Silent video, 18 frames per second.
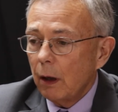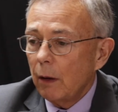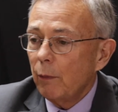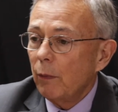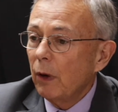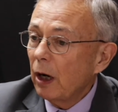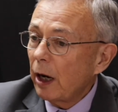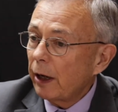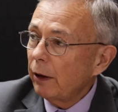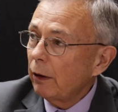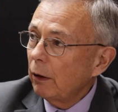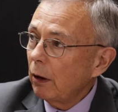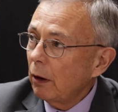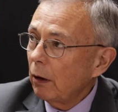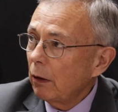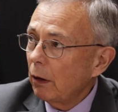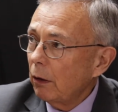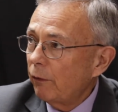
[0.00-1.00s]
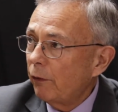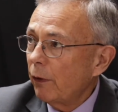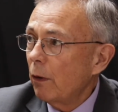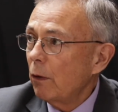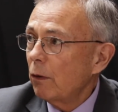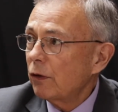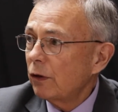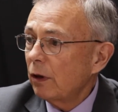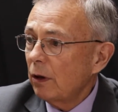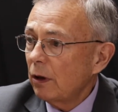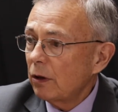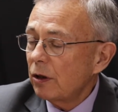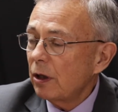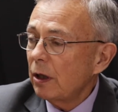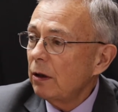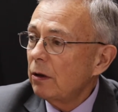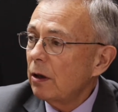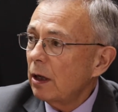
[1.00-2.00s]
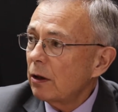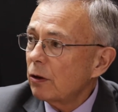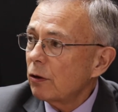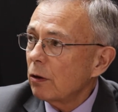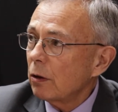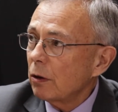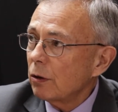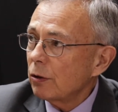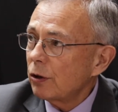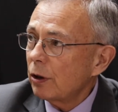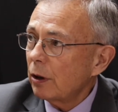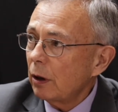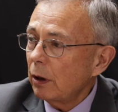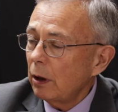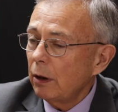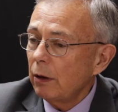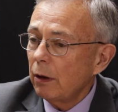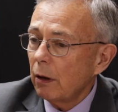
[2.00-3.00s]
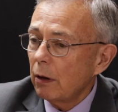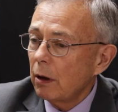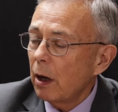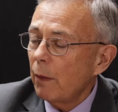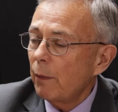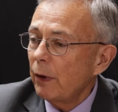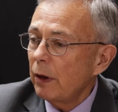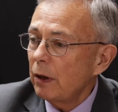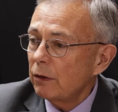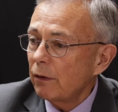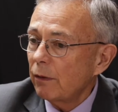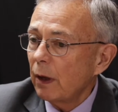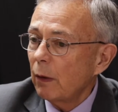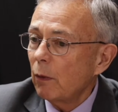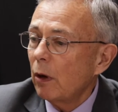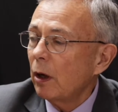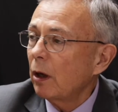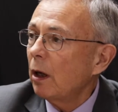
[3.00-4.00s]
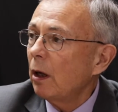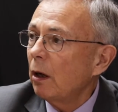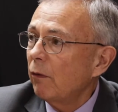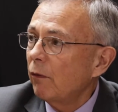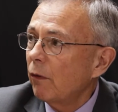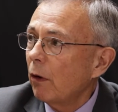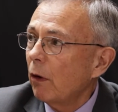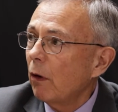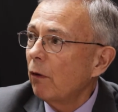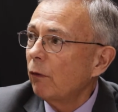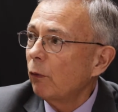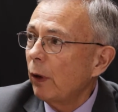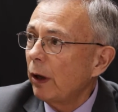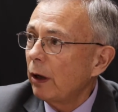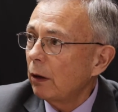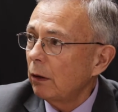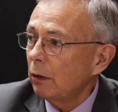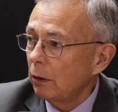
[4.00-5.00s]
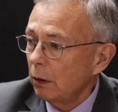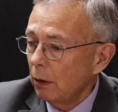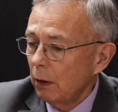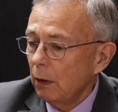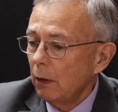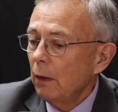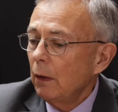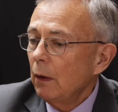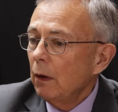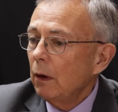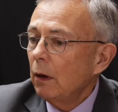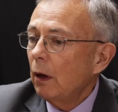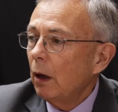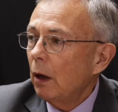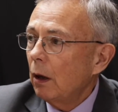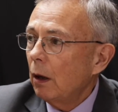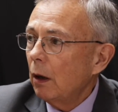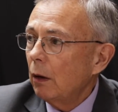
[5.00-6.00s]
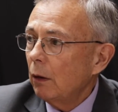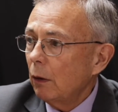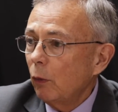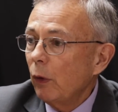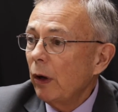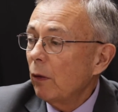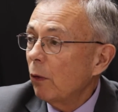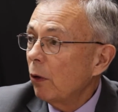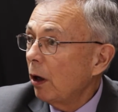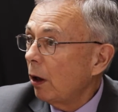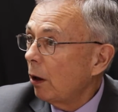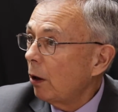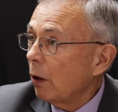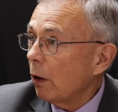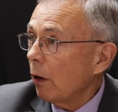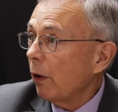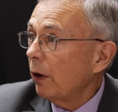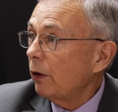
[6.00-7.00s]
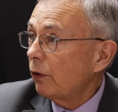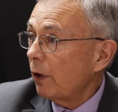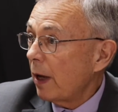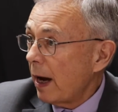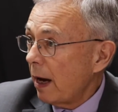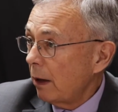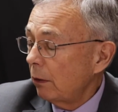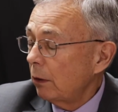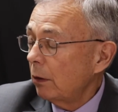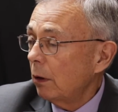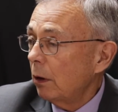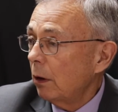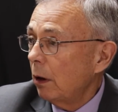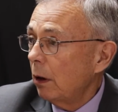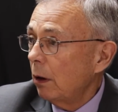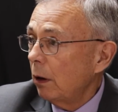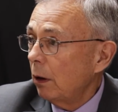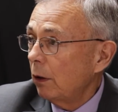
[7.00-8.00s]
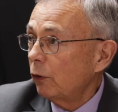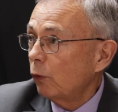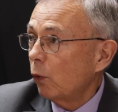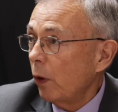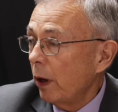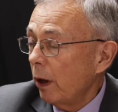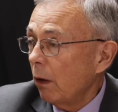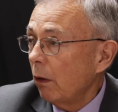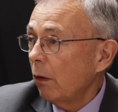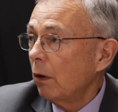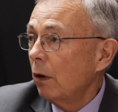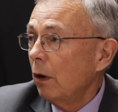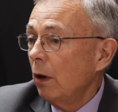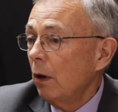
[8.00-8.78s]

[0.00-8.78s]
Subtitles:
molecular folks and the seed testers in their companies, if they want to get involved, we would encourage that as well.